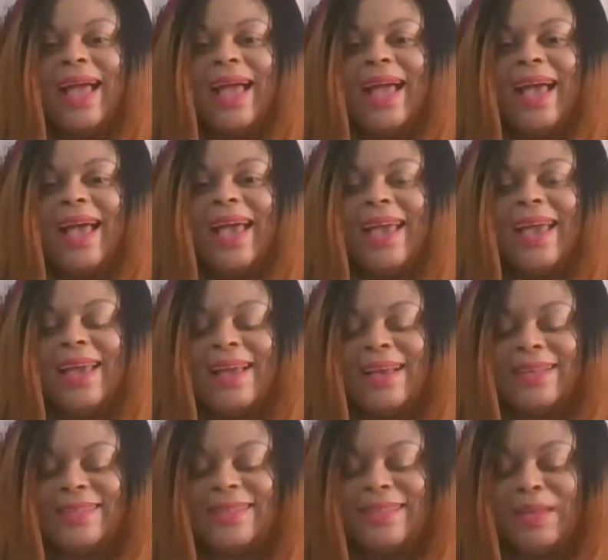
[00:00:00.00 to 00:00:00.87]
Hi,
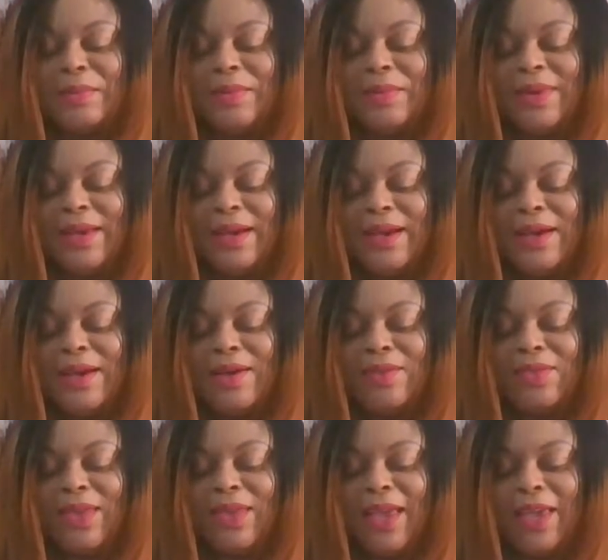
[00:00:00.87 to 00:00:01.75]
Gossip
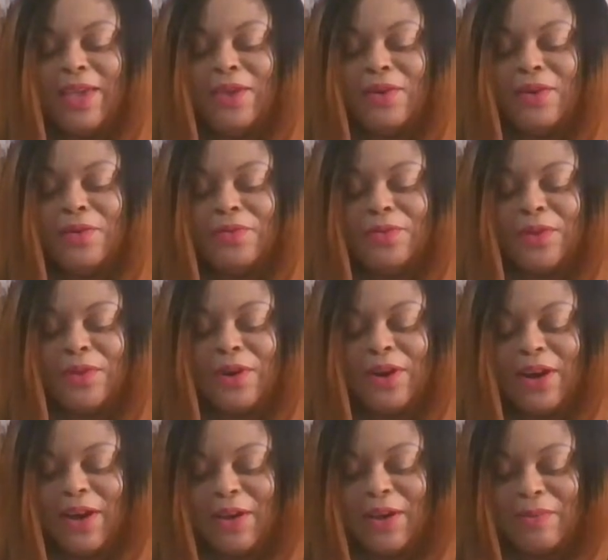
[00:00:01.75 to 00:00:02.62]
Girl. Thank you for
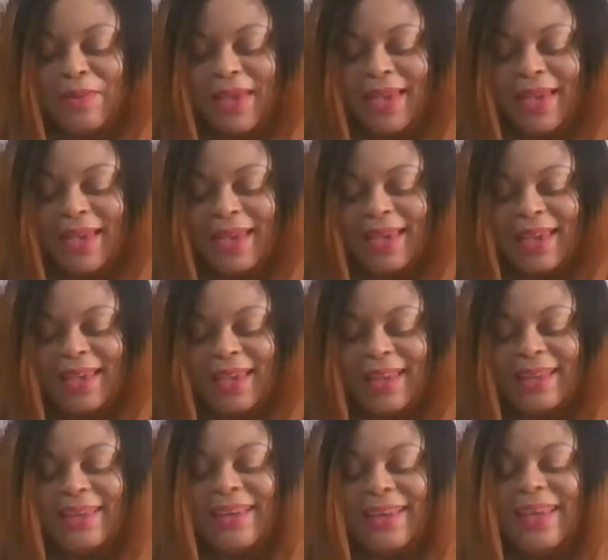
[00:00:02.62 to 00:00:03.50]

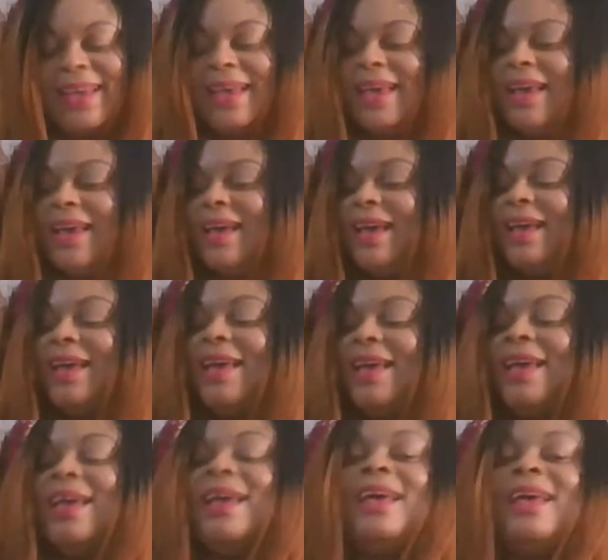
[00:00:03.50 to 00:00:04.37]
coming.
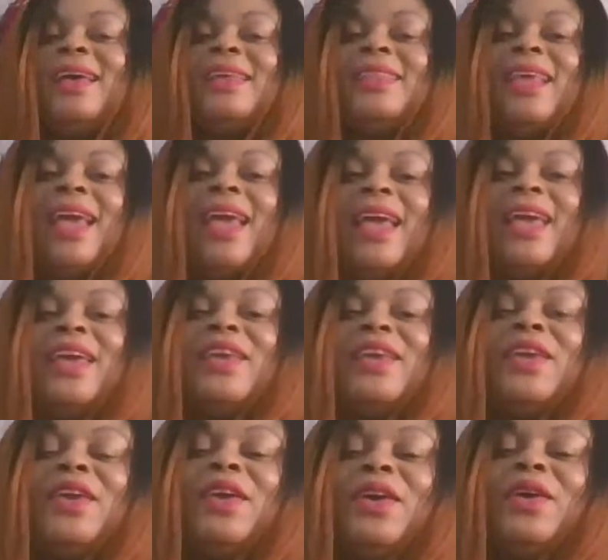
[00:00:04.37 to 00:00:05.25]
Thank
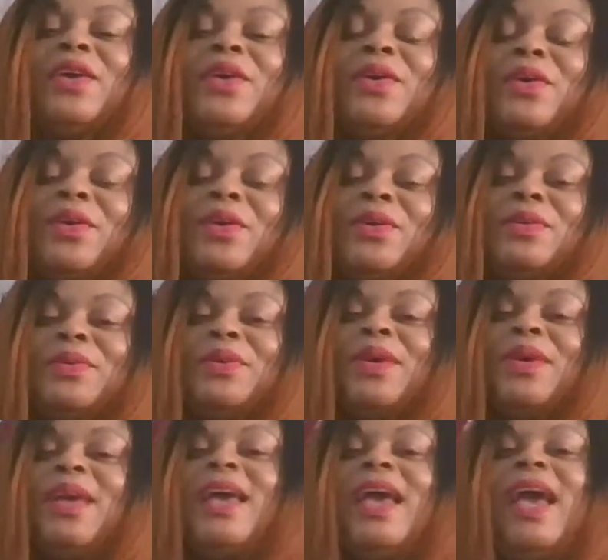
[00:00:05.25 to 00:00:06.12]
you.
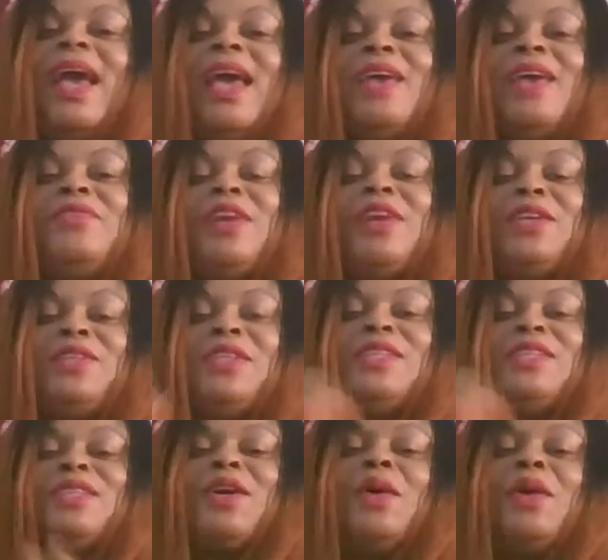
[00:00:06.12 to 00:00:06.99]
If you're just
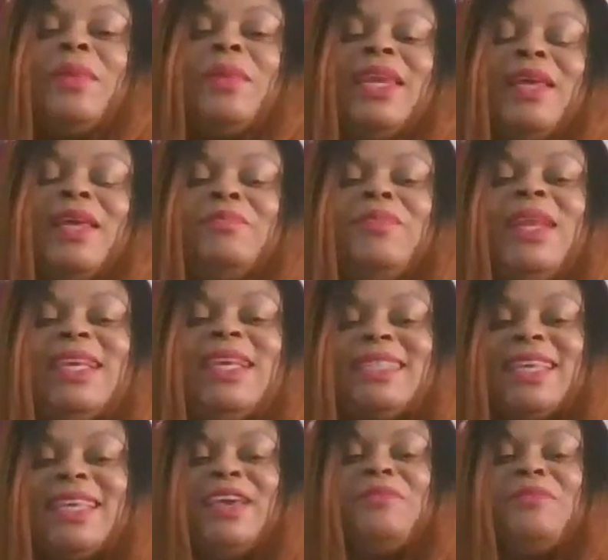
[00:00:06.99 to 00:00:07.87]
coming in, please
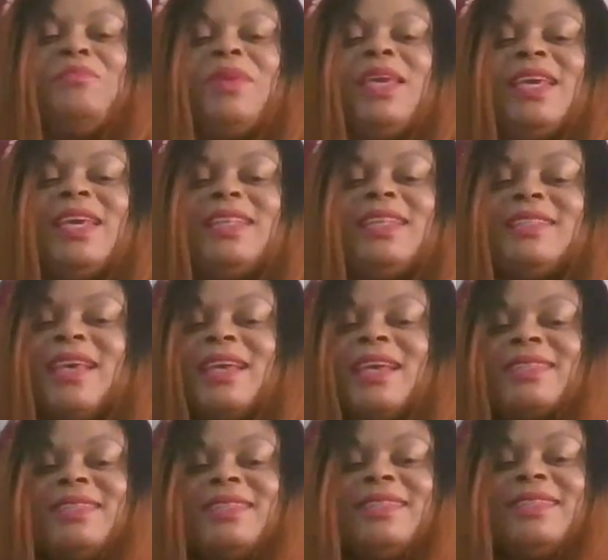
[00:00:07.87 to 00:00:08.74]
give me a
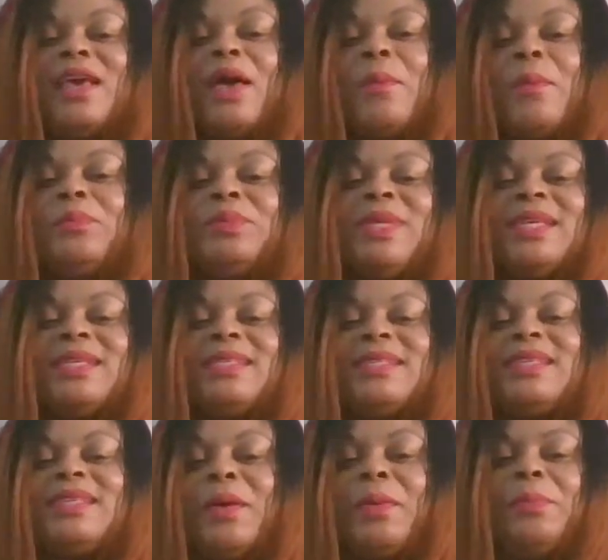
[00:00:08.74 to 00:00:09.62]
thumbs up, thumbs
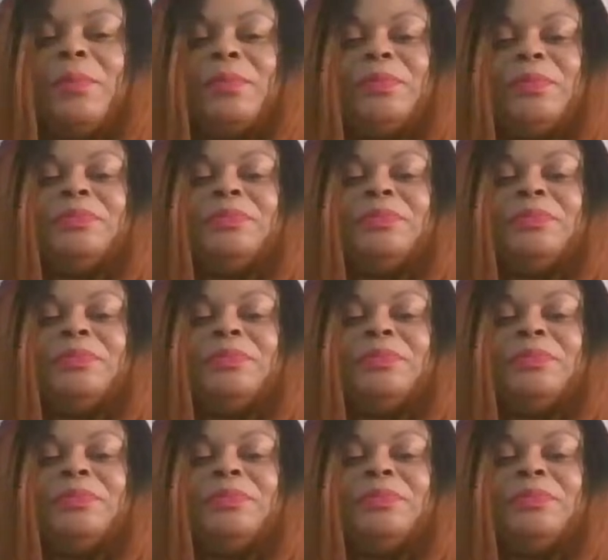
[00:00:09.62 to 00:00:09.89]
up.